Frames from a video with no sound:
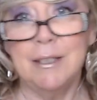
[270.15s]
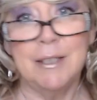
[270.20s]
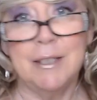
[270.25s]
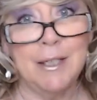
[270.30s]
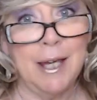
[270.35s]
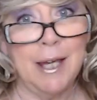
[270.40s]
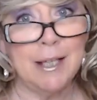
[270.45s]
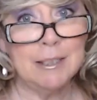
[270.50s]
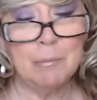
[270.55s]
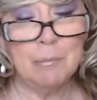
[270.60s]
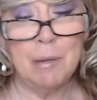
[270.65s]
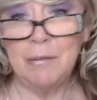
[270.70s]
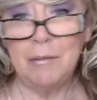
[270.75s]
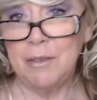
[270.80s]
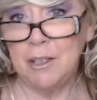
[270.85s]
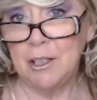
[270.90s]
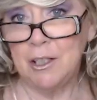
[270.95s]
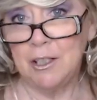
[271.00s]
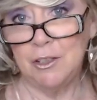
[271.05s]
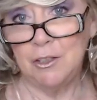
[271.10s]
The next
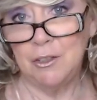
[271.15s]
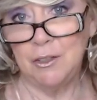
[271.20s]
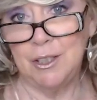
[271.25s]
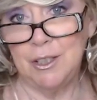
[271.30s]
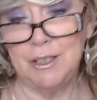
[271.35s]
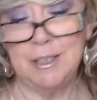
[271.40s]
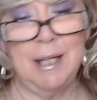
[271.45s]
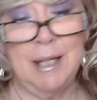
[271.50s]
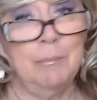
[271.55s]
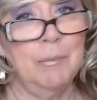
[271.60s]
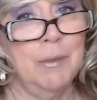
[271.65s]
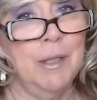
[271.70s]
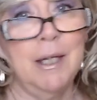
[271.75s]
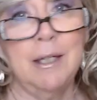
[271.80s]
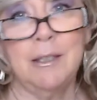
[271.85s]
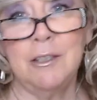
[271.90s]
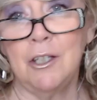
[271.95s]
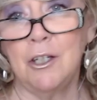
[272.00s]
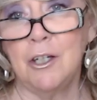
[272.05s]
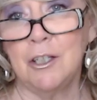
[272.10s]
month, they're going to do the same
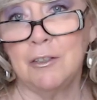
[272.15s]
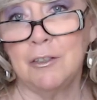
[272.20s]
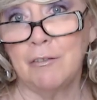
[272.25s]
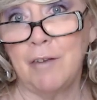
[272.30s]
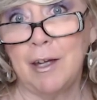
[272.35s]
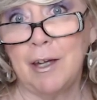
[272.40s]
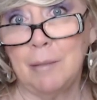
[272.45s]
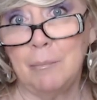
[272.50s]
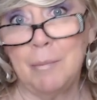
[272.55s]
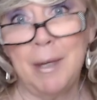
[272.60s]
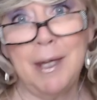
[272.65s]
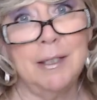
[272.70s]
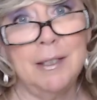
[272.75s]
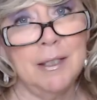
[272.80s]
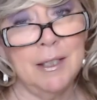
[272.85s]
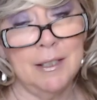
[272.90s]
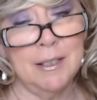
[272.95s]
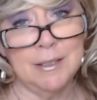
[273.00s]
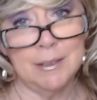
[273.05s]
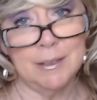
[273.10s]
thing. They're going to
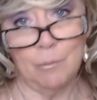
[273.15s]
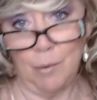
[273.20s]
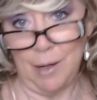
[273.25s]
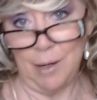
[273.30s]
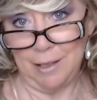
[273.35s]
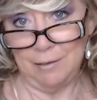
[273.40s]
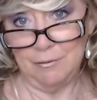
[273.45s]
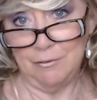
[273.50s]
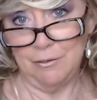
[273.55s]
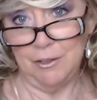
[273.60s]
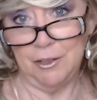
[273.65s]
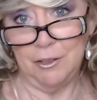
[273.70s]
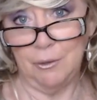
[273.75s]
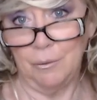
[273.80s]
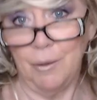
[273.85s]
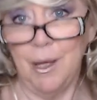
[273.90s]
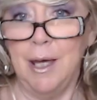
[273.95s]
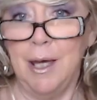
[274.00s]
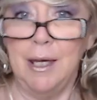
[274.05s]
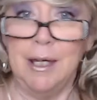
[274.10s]
recommend some wine for you.